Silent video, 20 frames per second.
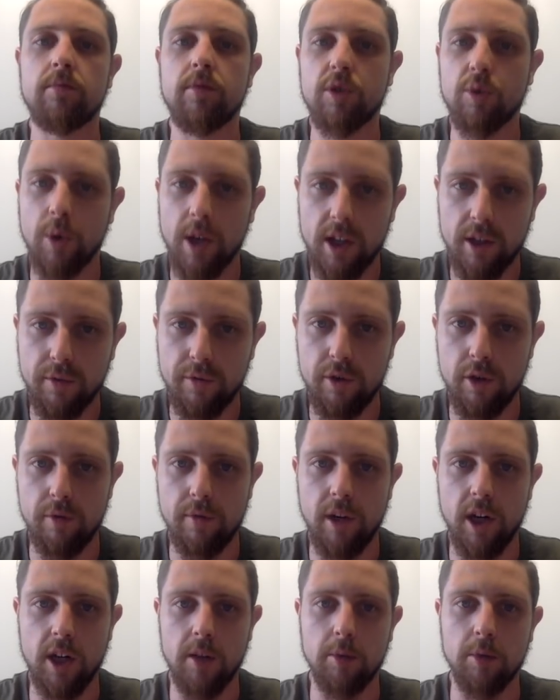tweak a few
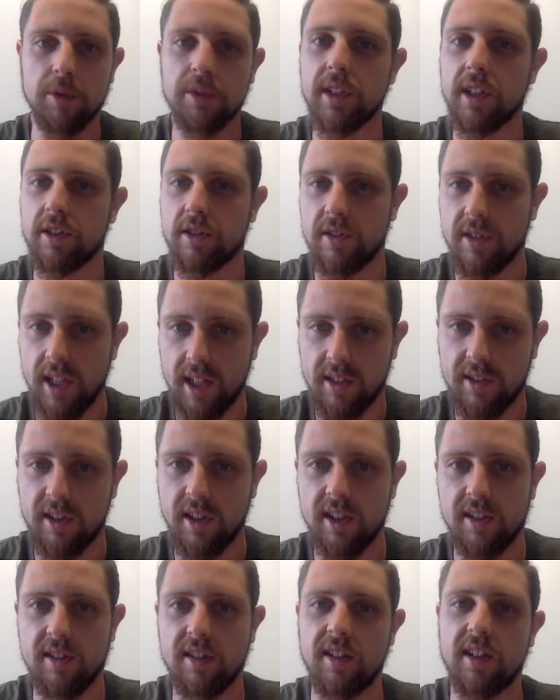variables such as
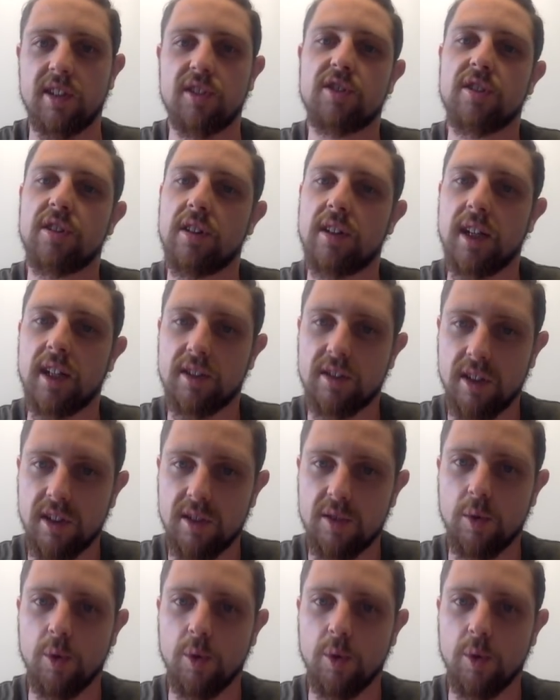exercise selection, exercise